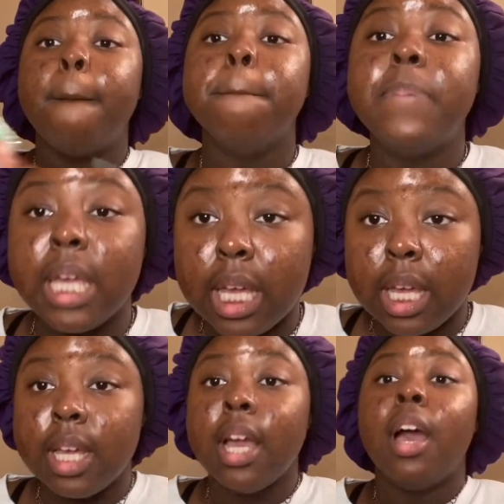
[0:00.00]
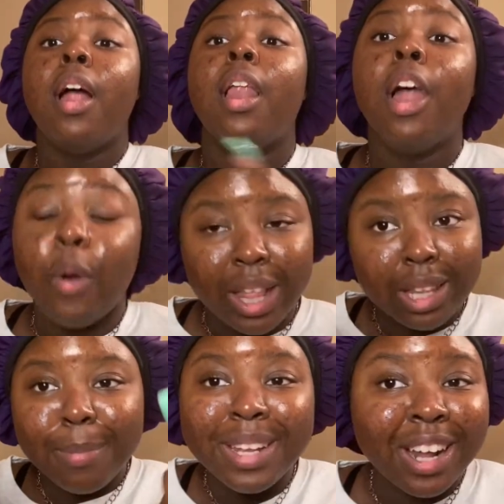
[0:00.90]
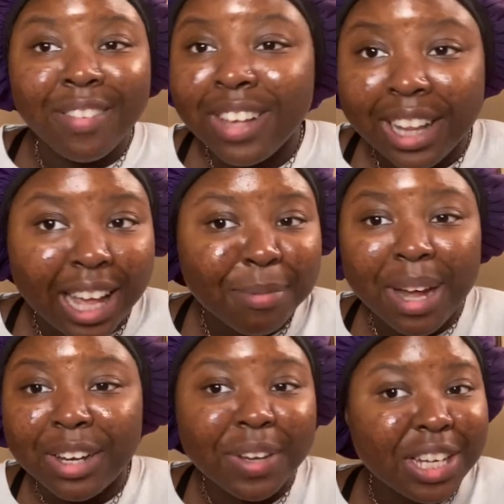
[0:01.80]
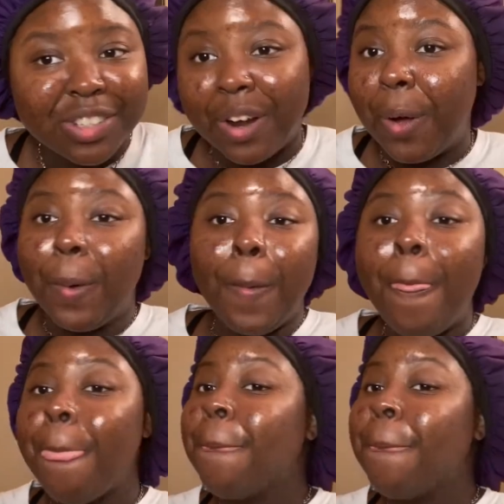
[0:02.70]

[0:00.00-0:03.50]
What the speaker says: below, and let me know if y'all like my new intro.